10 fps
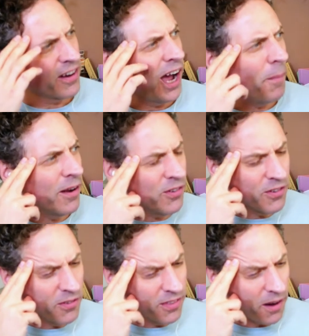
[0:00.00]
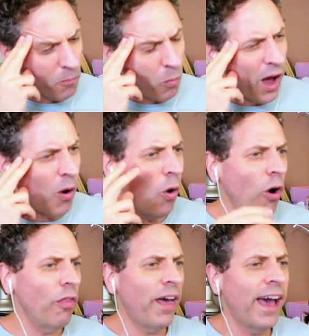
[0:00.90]
comment. She's like, wow,
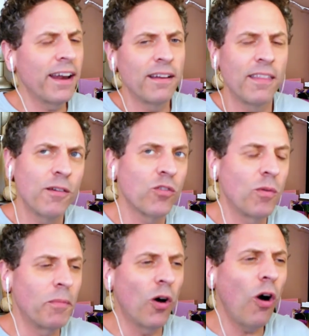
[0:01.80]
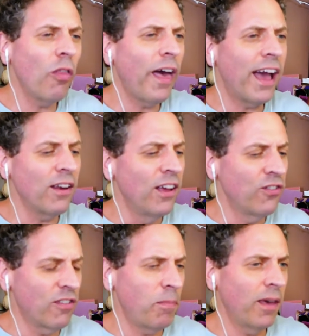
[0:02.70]
all that. I think it was a woman. All that
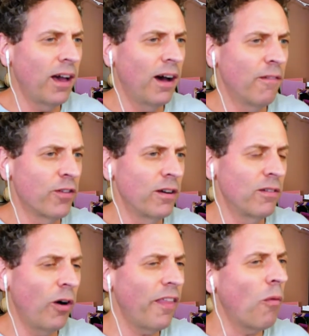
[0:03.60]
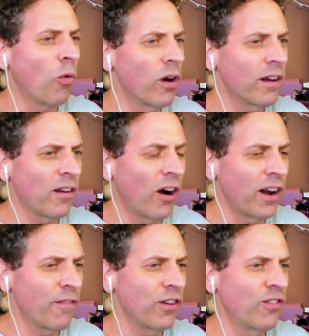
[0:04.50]
just to be for all that work and hard
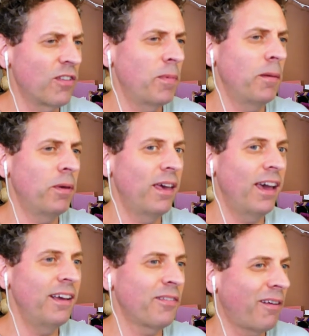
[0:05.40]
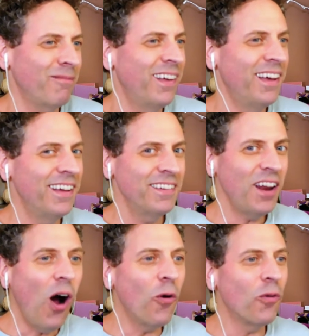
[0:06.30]
effort just to be a PA. It's like,
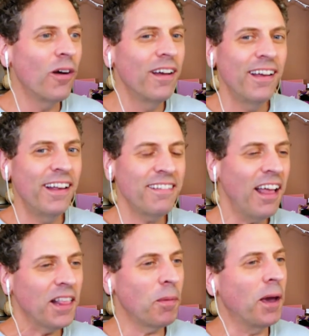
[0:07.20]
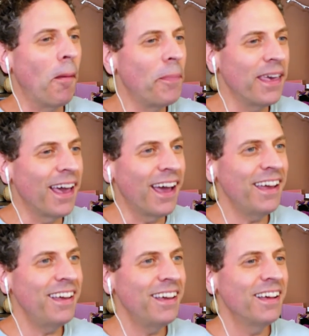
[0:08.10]
no, it's not to become a
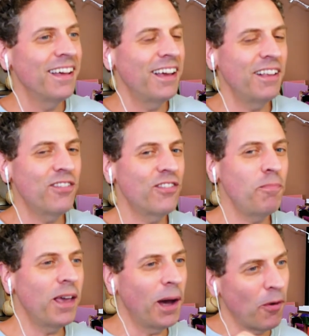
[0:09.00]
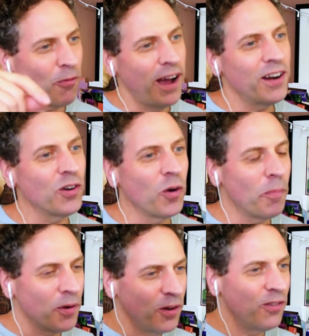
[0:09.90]
PA. It's to become a writer or a
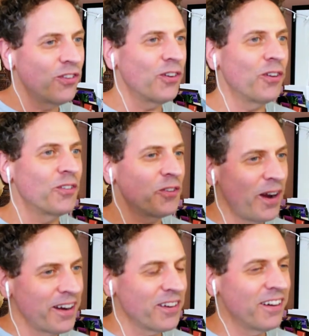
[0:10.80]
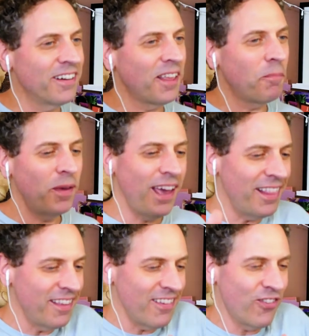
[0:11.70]
producer or a director. Like PA,
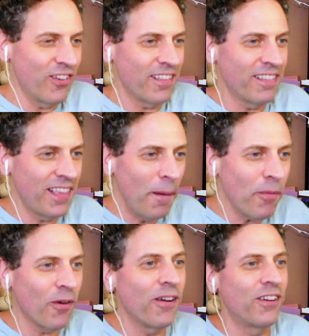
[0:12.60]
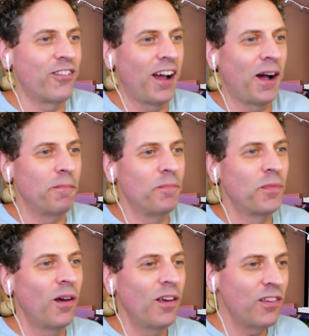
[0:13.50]
this is just a temporary job.
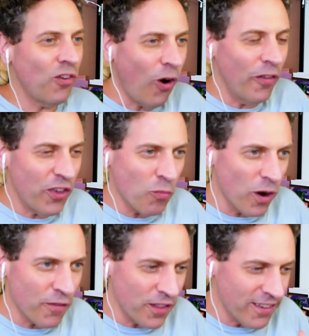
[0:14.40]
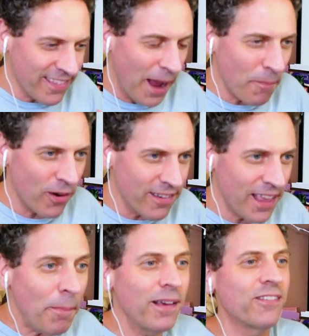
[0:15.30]
Yeah. It's all this work for this temporary
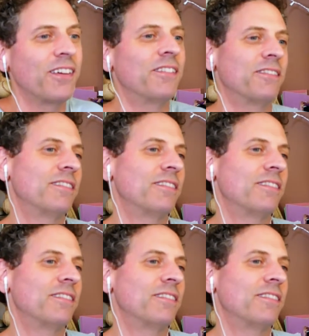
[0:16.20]
stepping stone.